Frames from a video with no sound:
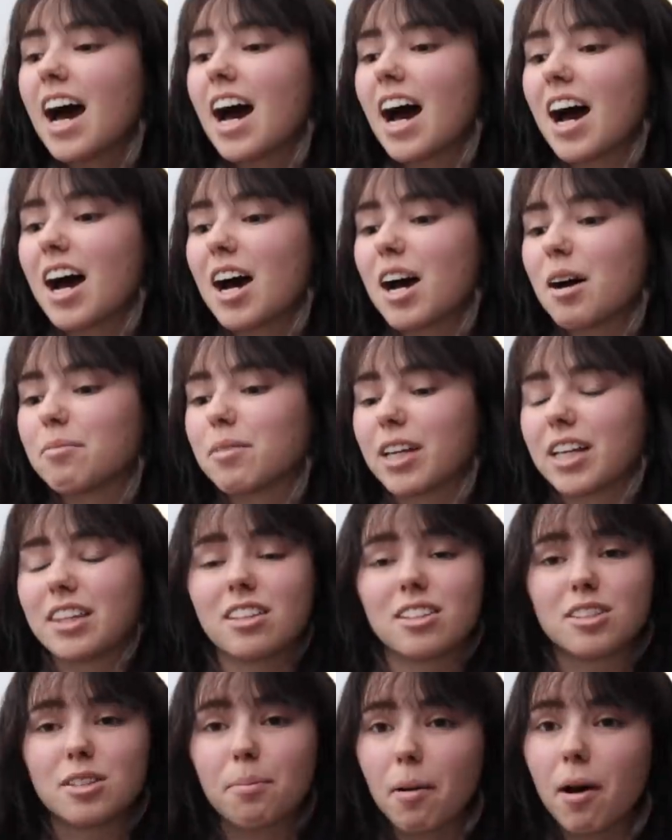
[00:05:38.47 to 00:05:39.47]
Um, like,
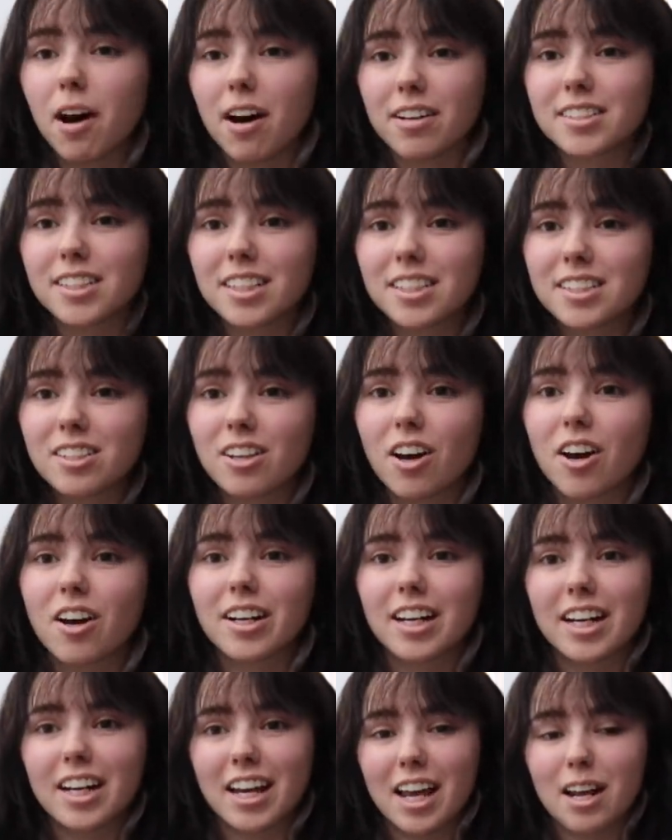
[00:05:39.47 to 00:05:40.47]
the deposits
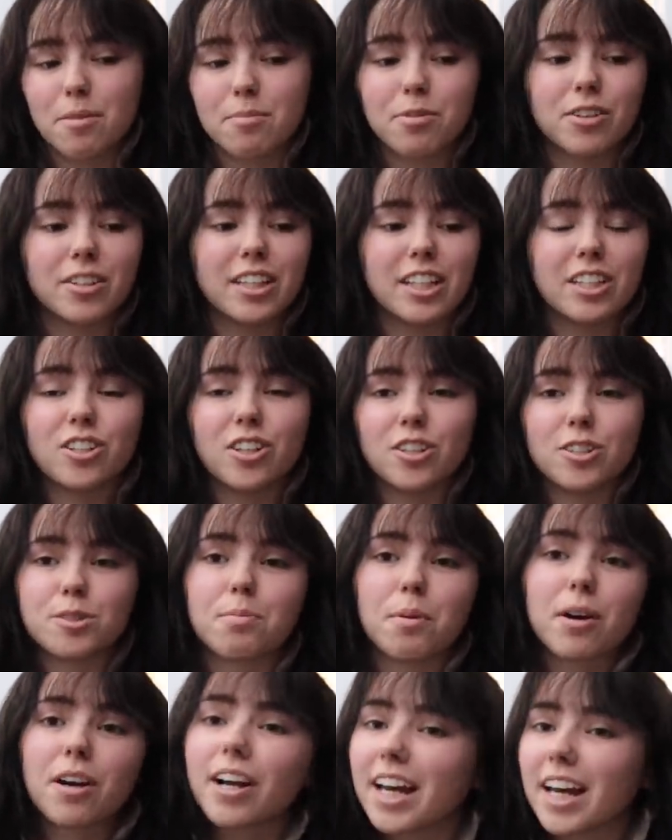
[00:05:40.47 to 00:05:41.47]
on an animal and they charge
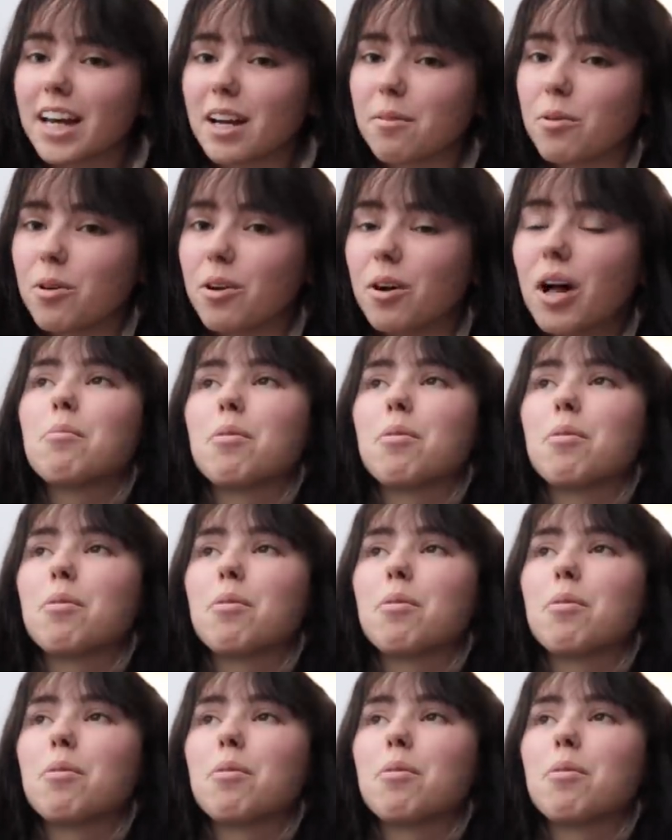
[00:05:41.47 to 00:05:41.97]
per animal.